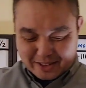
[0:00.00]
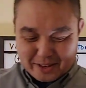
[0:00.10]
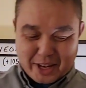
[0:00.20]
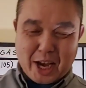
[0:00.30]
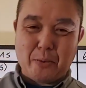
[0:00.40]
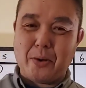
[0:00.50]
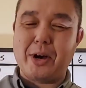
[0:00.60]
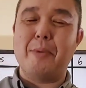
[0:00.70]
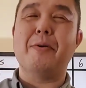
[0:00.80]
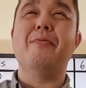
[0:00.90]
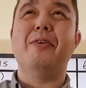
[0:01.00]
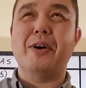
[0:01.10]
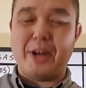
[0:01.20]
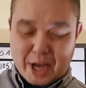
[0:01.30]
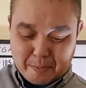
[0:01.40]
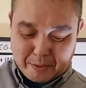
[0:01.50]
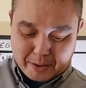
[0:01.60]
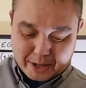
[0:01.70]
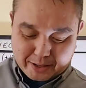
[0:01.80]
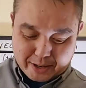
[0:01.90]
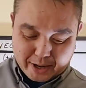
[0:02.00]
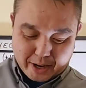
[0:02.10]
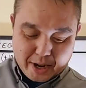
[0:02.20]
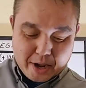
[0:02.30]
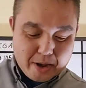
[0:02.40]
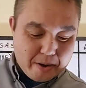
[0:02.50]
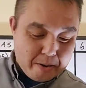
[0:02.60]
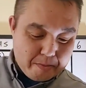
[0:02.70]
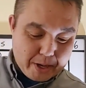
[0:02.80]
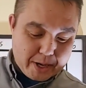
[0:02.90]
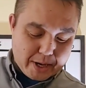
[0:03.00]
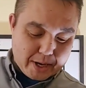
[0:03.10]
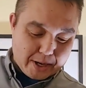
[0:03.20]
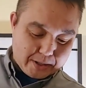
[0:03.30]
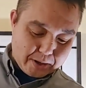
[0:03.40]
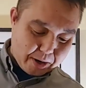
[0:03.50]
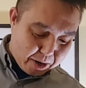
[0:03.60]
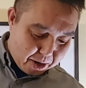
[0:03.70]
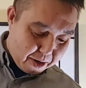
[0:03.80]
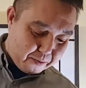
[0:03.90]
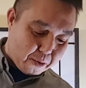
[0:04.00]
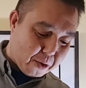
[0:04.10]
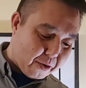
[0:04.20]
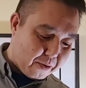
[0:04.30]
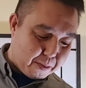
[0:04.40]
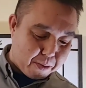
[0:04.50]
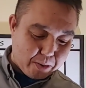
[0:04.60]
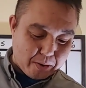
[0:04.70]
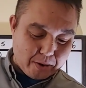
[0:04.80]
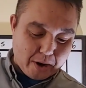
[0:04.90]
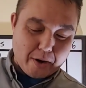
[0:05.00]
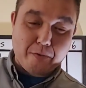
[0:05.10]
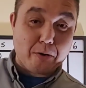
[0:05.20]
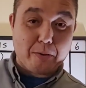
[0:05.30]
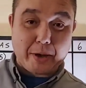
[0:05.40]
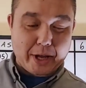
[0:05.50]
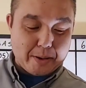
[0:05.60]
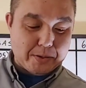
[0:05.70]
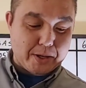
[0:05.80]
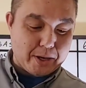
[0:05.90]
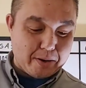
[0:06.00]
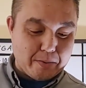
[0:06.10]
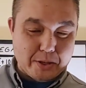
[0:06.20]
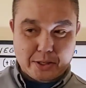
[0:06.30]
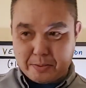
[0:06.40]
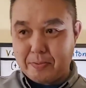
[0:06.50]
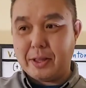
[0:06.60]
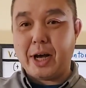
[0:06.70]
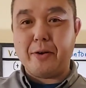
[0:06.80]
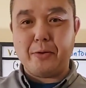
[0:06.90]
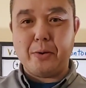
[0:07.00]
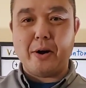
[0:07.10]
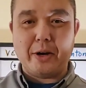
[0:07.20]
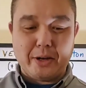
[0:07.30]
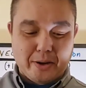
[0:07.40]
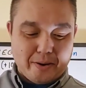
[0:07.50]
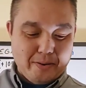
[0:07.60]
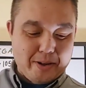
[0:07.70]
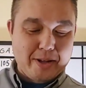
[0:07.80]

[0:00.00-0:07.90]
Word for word: Oh yeah, I woke up a very happy man today because all four of the board, all four of my games hit, which a lot of you already know.